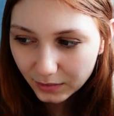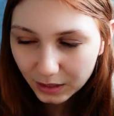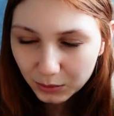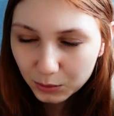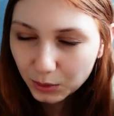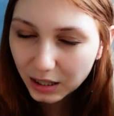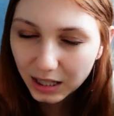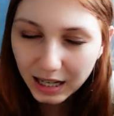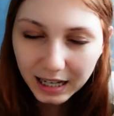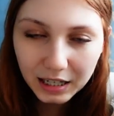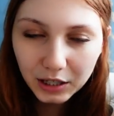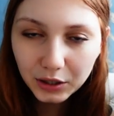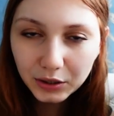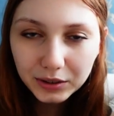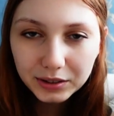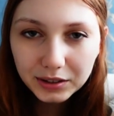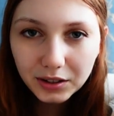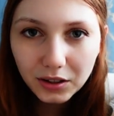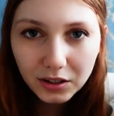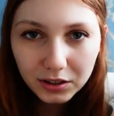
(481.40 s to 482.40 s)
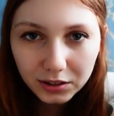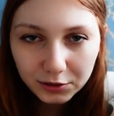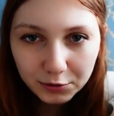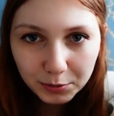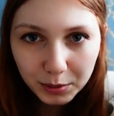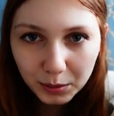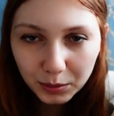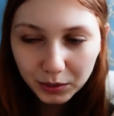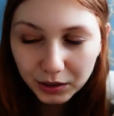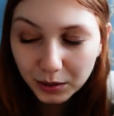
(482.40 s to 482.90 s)
well, I heard a lot of
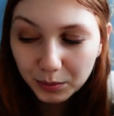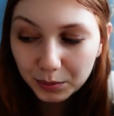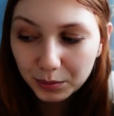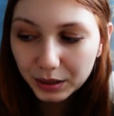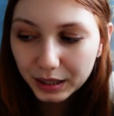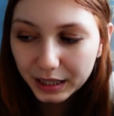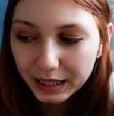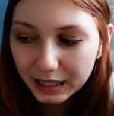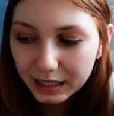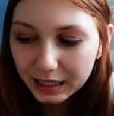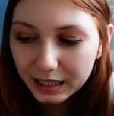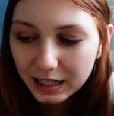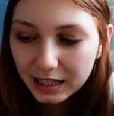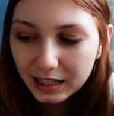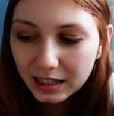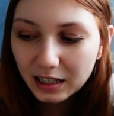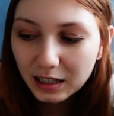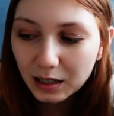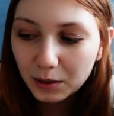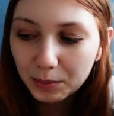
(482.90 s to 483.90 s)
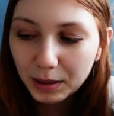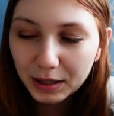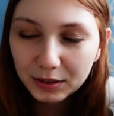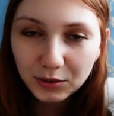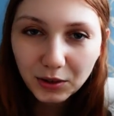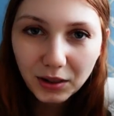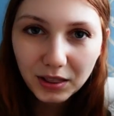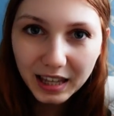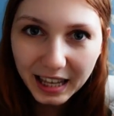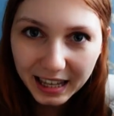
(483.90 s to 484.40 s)
people complain about
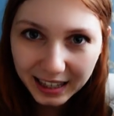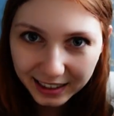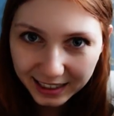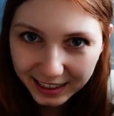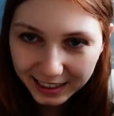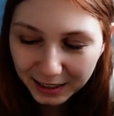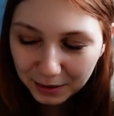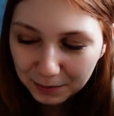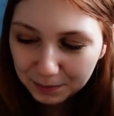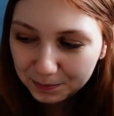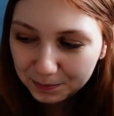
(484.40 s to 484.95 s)
the length